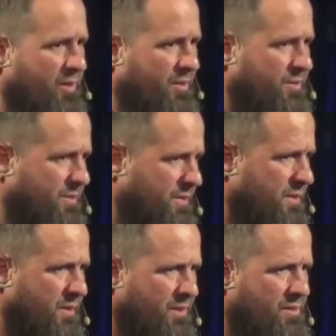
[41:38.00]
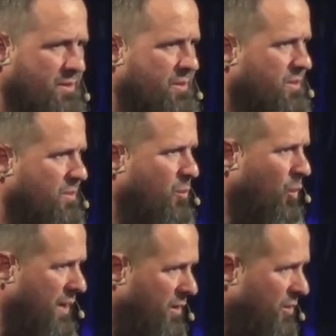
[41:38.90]
for
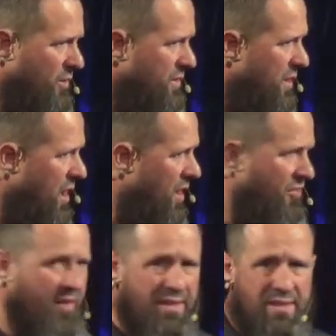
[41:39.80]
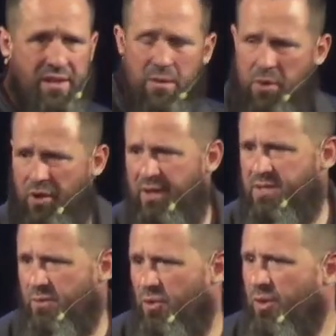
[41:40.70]
real, authentic
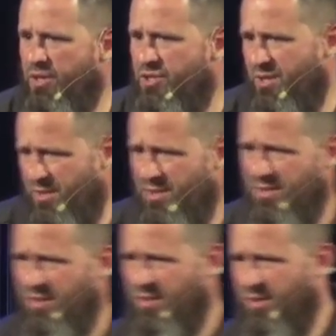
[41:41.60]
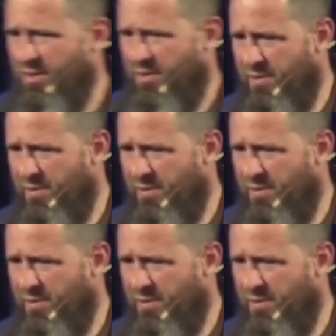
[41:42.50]
communities of Christians